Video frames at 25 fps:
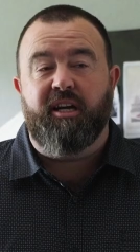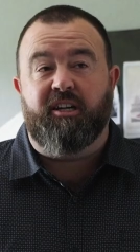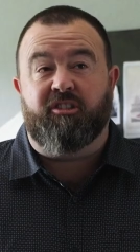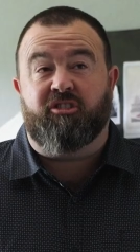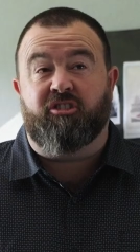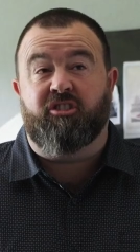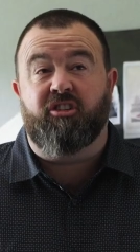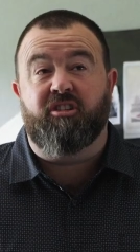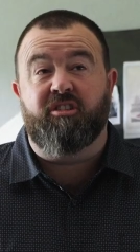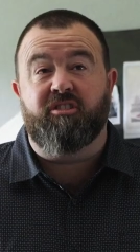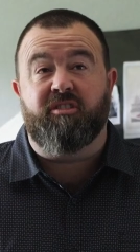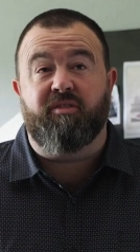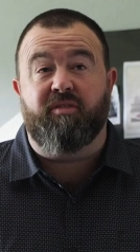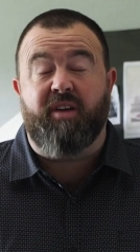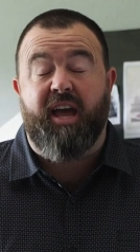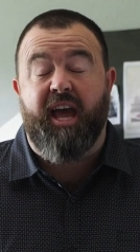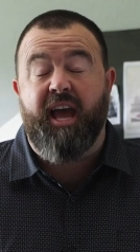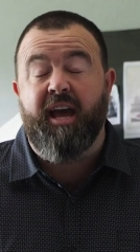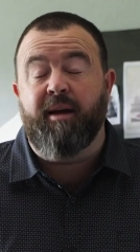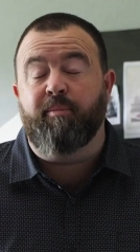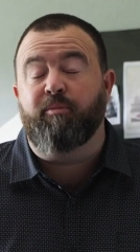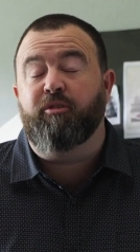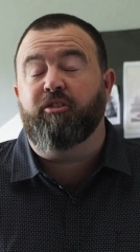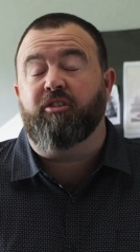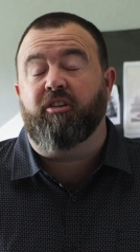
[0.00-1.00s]
Students
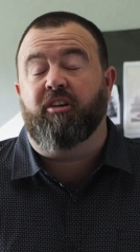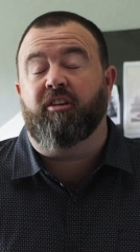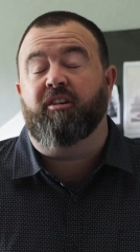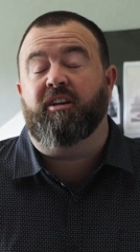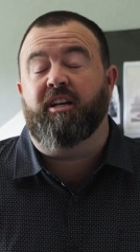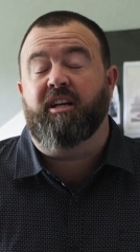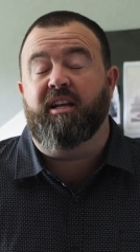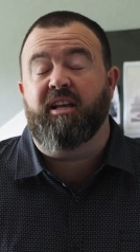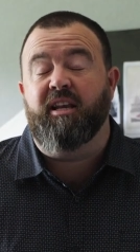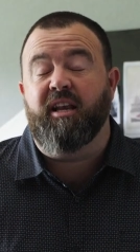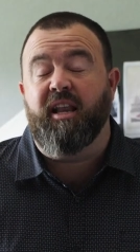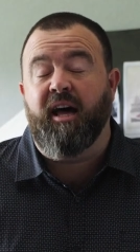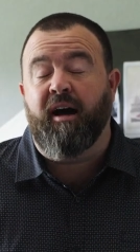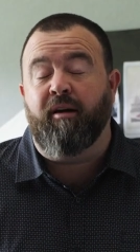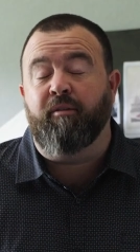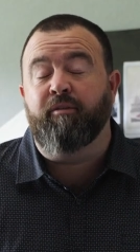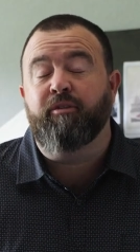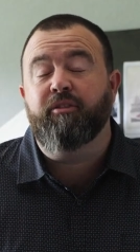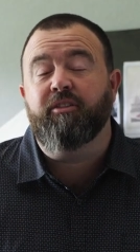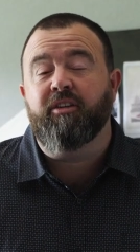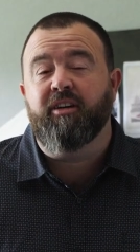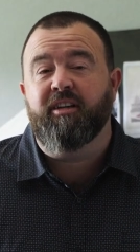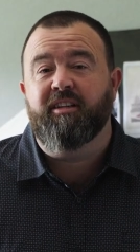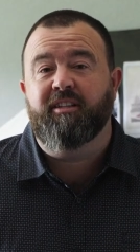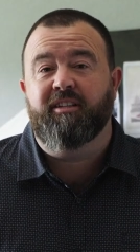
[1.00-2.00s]
absolutely
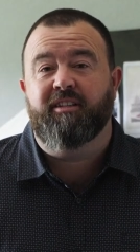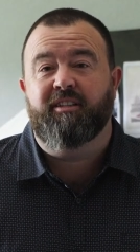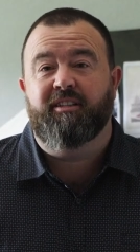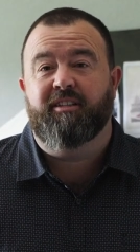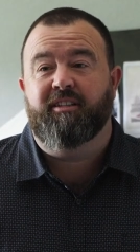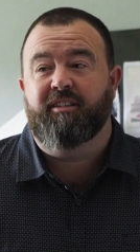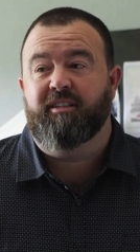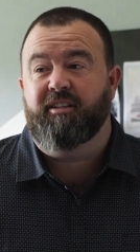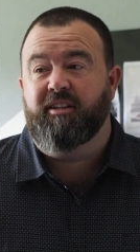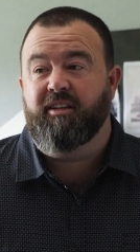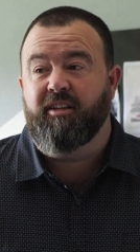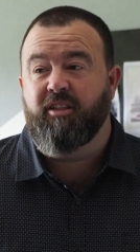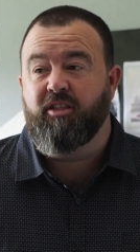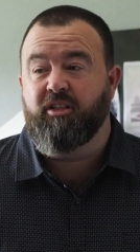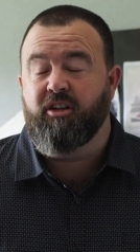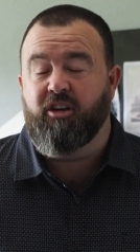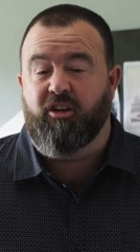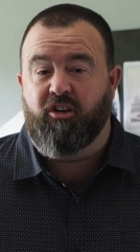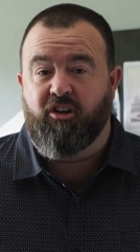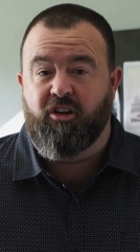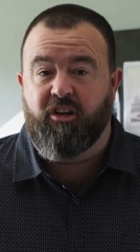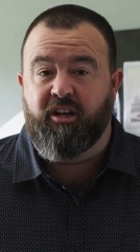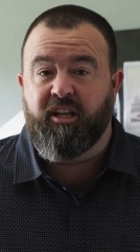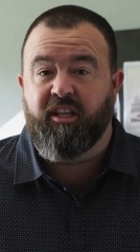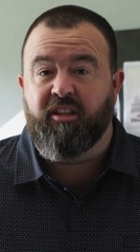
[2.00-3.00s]
love the
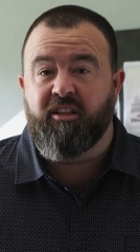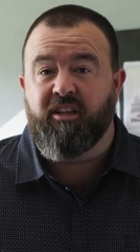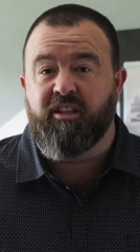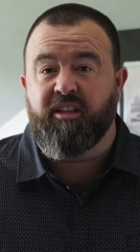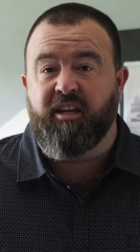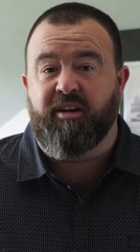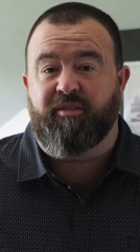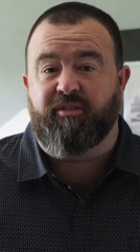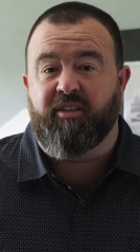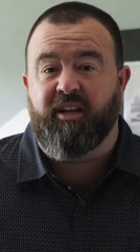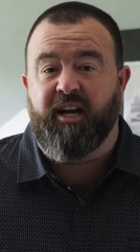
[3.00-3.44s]
learning that they've